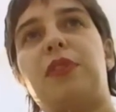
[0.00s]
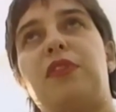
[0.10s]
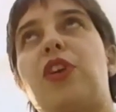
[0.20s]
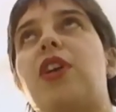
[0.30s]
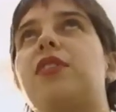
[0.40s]

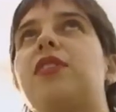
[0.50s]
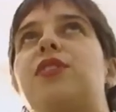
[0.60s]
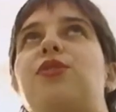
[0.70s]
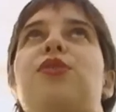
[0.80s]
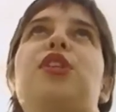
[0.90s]
We've got
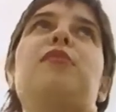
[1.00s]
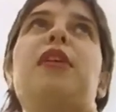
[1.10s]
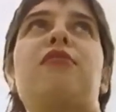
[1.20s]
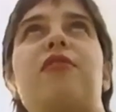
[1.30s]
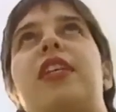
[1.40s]
artists talking
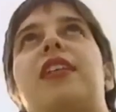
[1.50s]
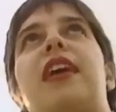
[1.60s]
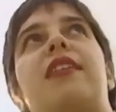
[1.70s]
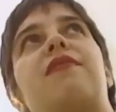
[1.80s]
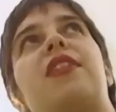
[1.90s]
about real
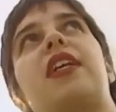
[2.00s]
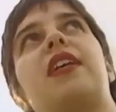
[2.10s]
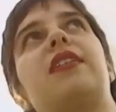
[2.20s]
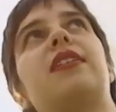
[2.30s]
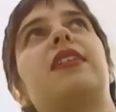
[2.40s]
life
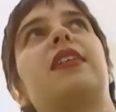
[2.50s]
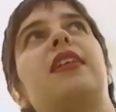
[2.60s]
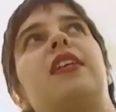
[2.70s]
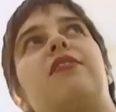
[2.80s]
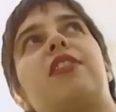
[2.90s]
things,
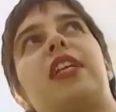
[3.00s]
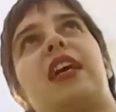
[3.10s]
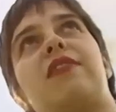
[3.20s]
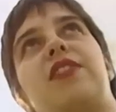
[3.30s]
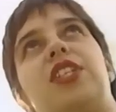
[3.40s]
real
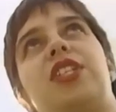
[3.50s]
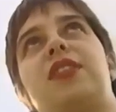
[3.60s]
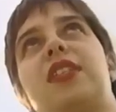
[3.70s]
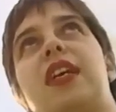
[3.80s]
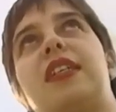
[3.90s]
life
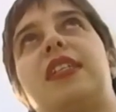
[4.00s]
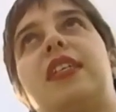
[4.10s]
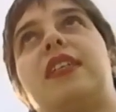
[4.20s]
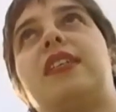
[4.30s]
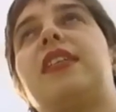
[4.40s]
issues and
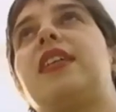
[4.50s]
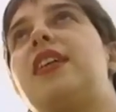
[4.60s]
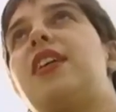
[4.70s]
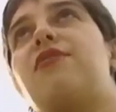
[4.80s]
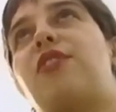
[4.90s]
ideas,
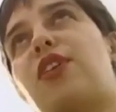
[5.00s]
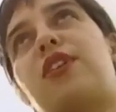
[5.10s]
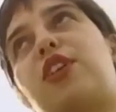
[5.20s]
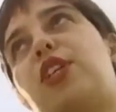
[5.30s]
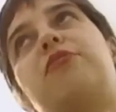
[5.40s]

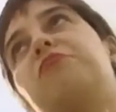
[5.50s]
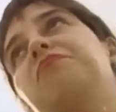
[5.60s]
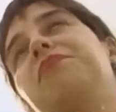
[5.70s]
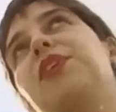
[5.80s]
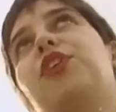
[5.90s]
rather than
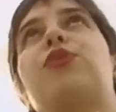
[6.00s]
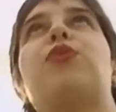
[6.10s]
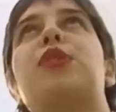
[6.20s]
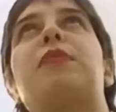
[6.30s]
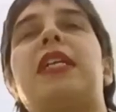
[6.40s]
you know
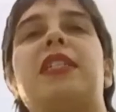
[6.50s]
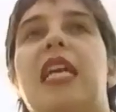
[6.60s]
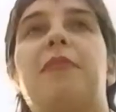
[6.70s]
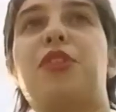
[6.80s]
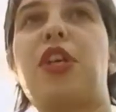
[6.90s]
always
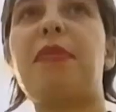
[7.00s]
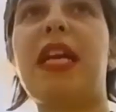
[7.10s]
painting abstract